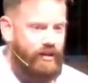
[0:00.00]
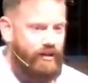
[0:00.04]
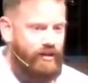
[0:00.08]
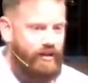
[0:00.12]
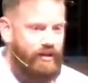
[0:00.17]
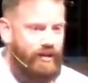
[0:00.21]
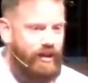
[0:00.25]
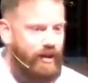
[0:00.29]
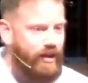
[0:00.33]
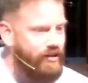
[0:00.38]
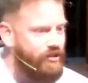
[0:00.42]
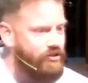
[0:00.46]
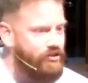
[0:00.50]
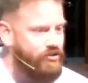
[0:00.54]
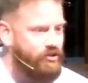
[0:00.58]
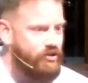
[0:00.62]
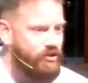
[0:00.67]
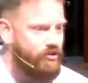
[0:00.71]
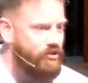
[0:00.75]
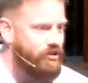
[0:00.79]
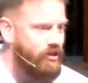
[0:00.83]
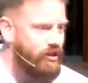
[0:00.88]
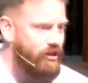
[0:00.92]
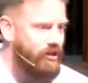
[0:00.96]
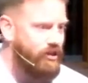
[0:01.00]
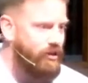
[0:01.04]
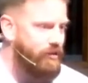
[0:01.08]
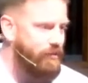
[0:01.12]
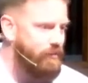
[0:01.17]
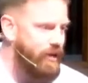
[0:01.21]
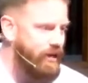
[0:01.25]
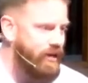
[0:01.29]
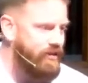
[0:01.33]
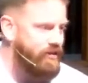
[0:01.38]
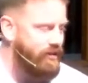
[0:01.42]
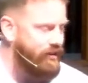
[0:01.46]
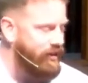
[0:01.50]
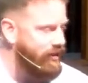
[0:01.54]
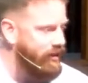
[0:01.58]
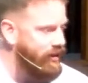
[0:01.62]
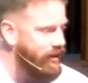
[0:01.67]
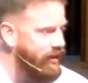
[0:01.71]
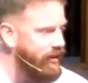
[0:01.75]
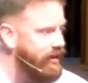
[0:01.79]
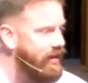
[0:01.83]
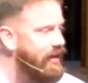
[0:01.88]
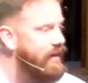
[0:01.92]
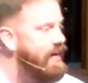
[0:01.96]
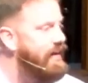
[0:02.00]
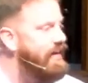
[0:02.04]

and God has just done an amazing thing.